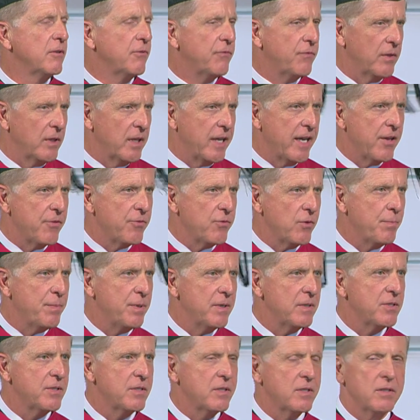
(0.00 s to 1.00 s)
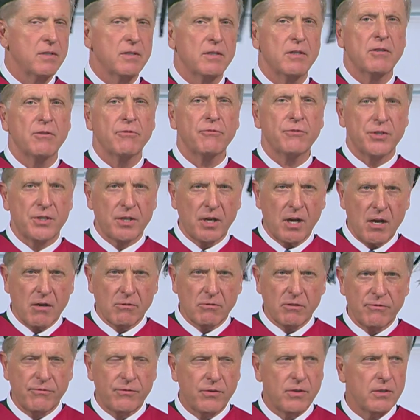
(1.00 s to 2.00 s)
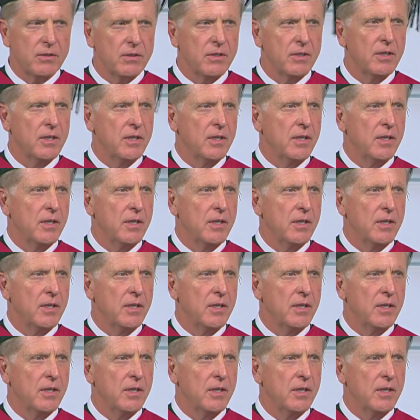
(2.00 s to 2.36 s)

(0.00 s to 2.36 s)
philanthropist, photographer,